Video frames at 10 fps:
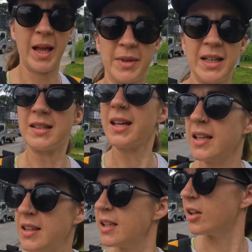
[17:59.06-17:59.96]
I'm going to
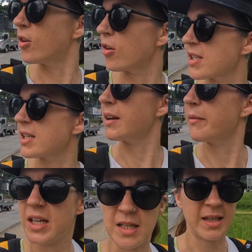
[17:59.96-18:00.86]
take the crossing
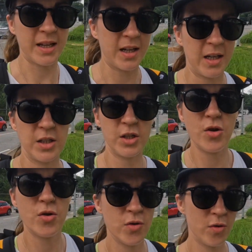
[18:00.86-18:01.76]
because there are
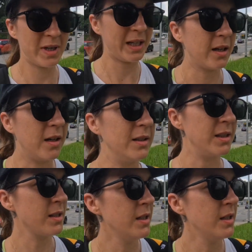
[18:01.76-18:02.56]
too many cars